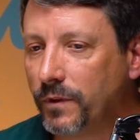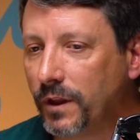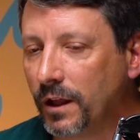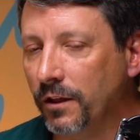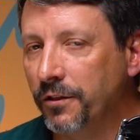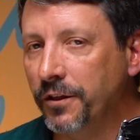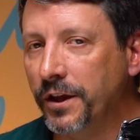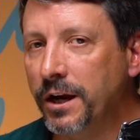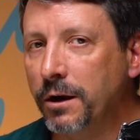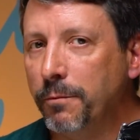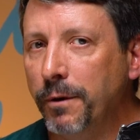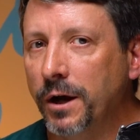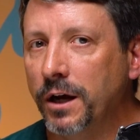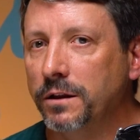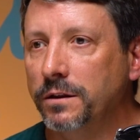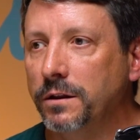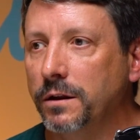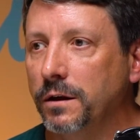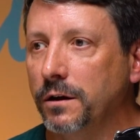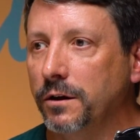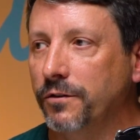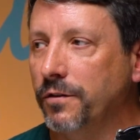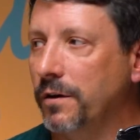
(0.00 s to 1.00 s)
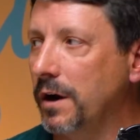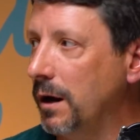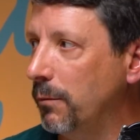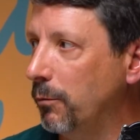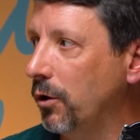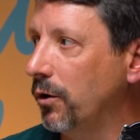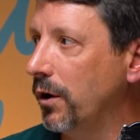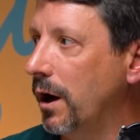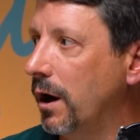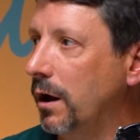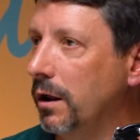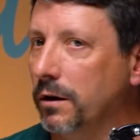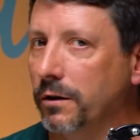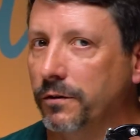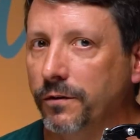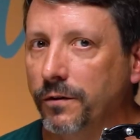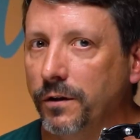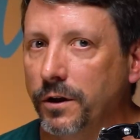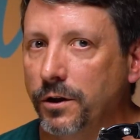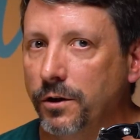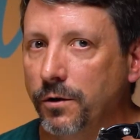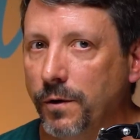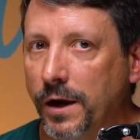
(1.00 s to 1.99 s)
Think about the tribal knowledge
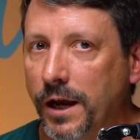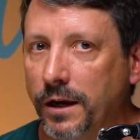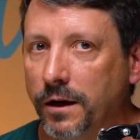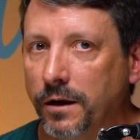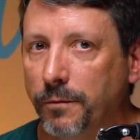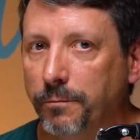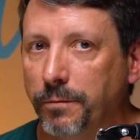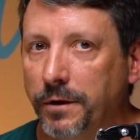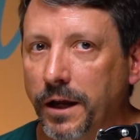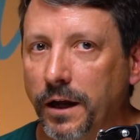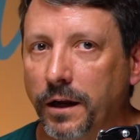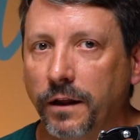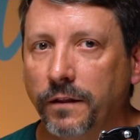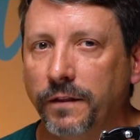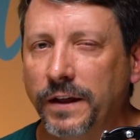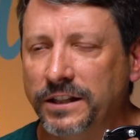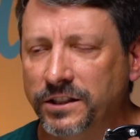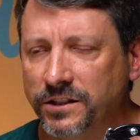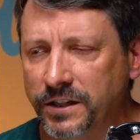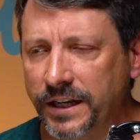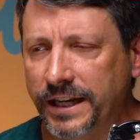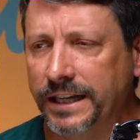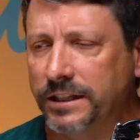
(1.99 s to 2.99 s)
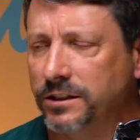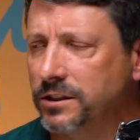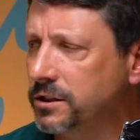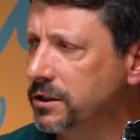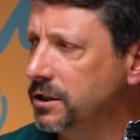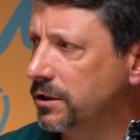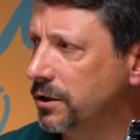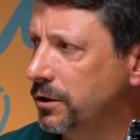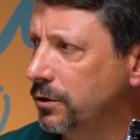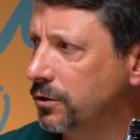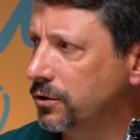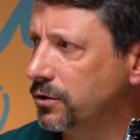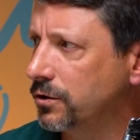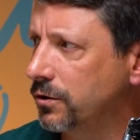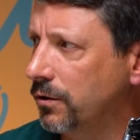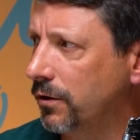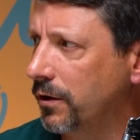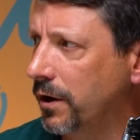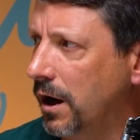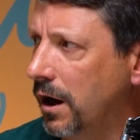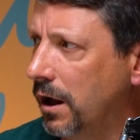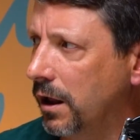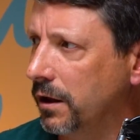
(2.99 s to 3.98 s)
that you end up getting. That's institutional
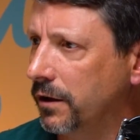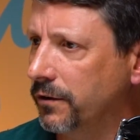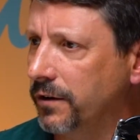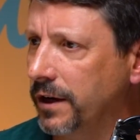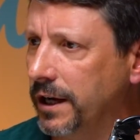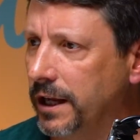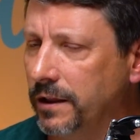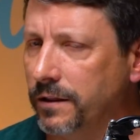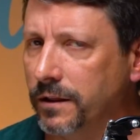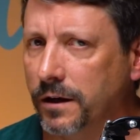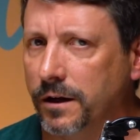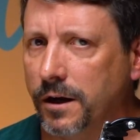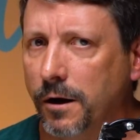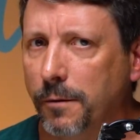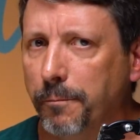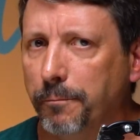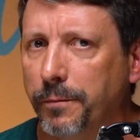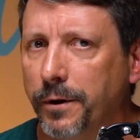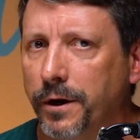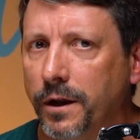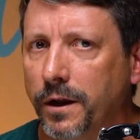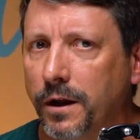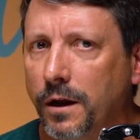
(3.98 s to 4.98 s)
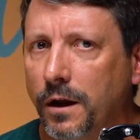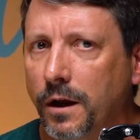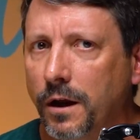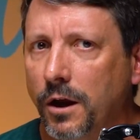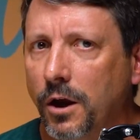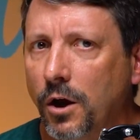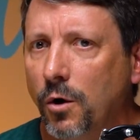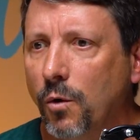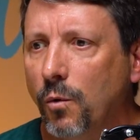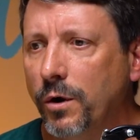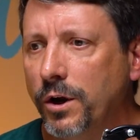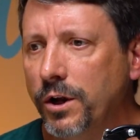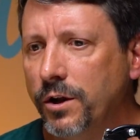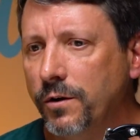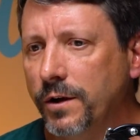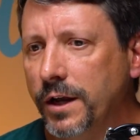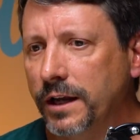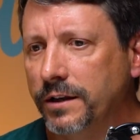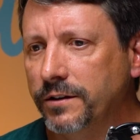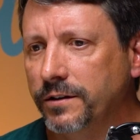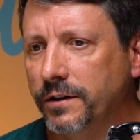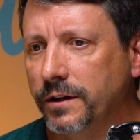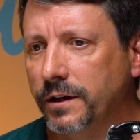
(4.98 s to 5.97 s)
knowledge in the company, where you
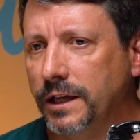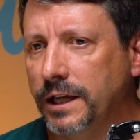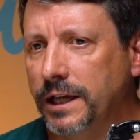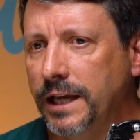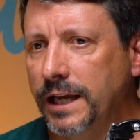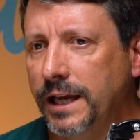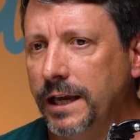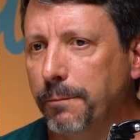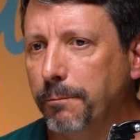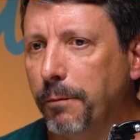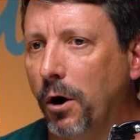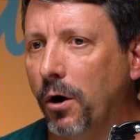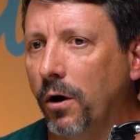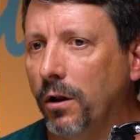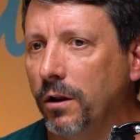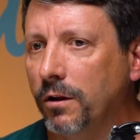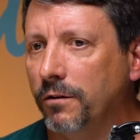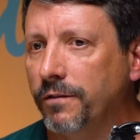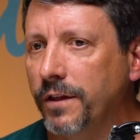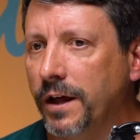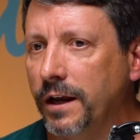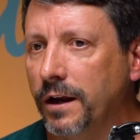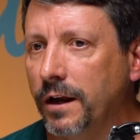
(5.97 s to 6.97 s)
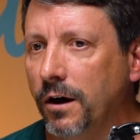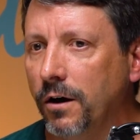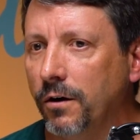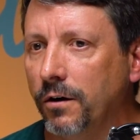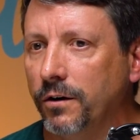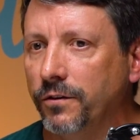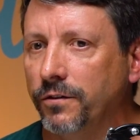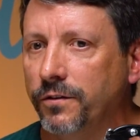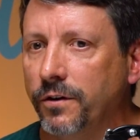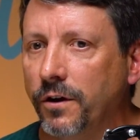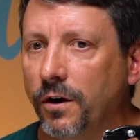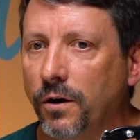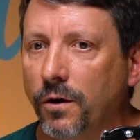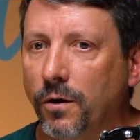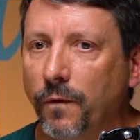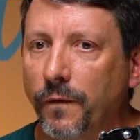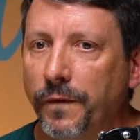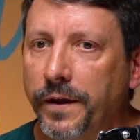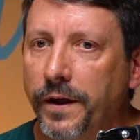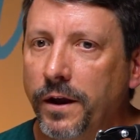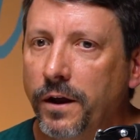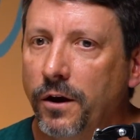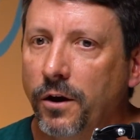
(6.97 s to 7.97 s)
get to keep all of that knowledge. So
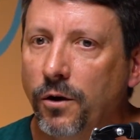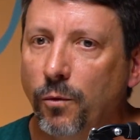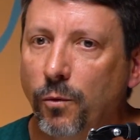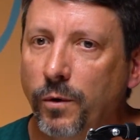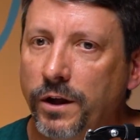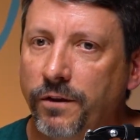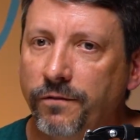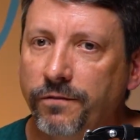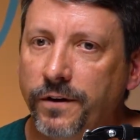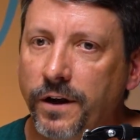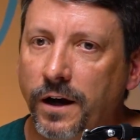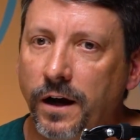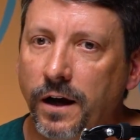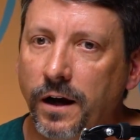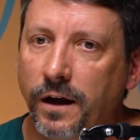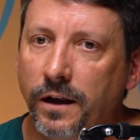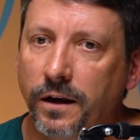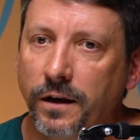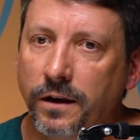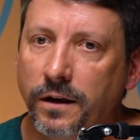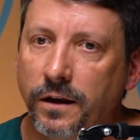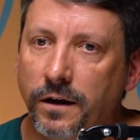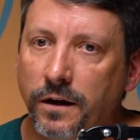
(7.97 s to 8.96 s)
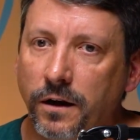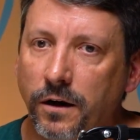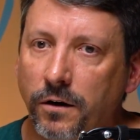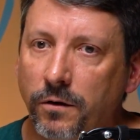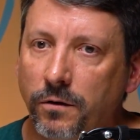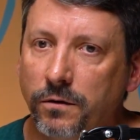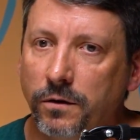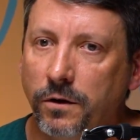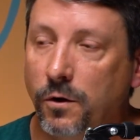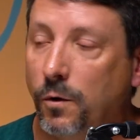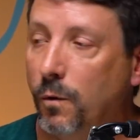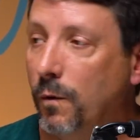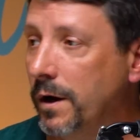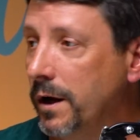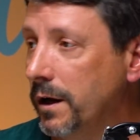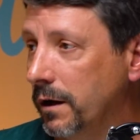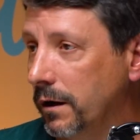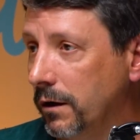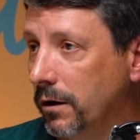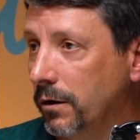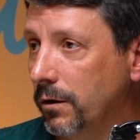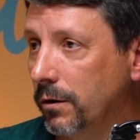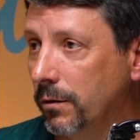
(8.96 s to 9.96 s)
we've got, you know, Quinn
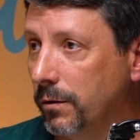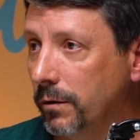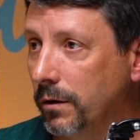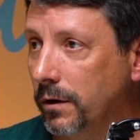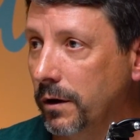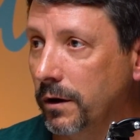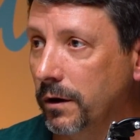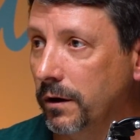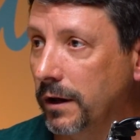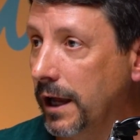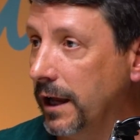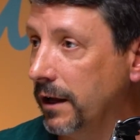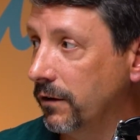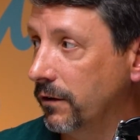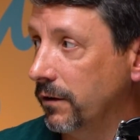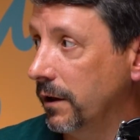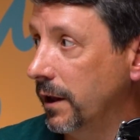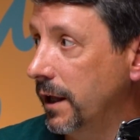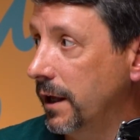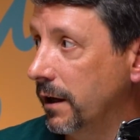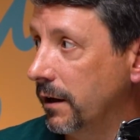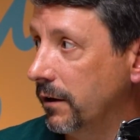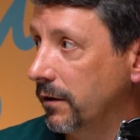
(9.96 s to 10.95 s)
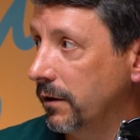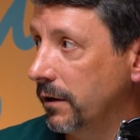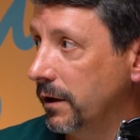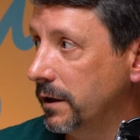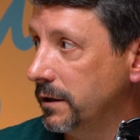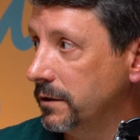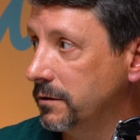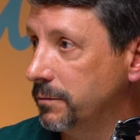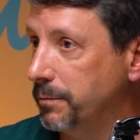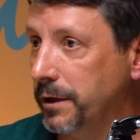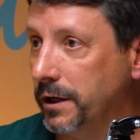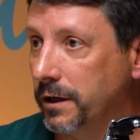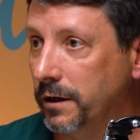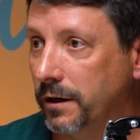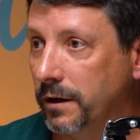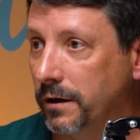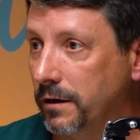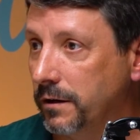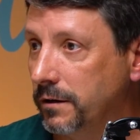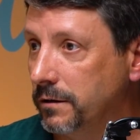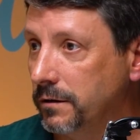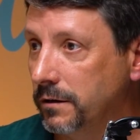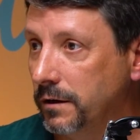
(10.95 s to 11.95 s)
and Delin. Delin's been
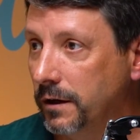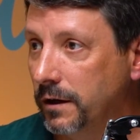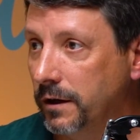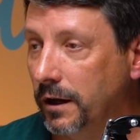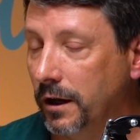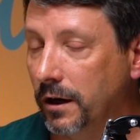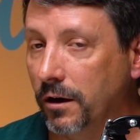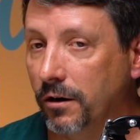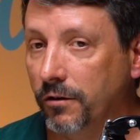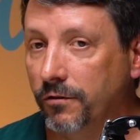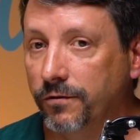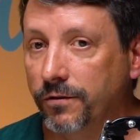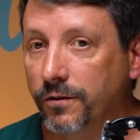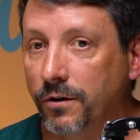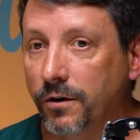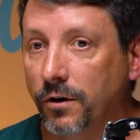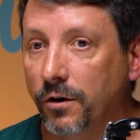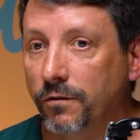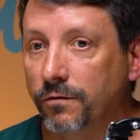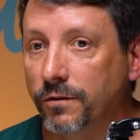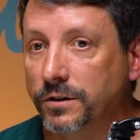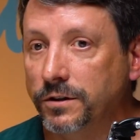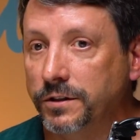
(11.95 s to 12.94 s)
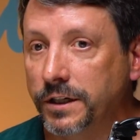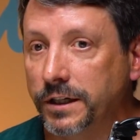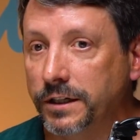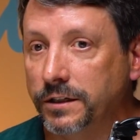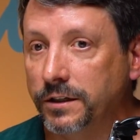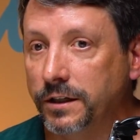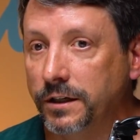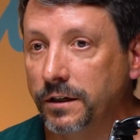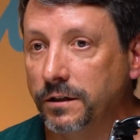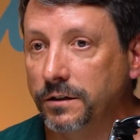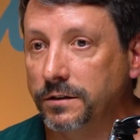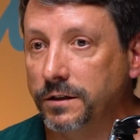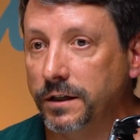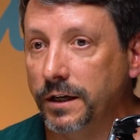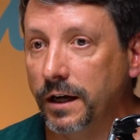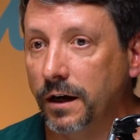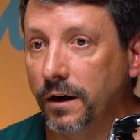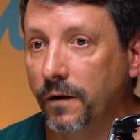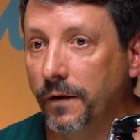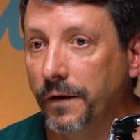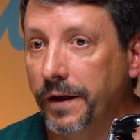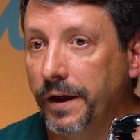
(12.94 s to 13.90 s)
here, you know, for over 6 years now.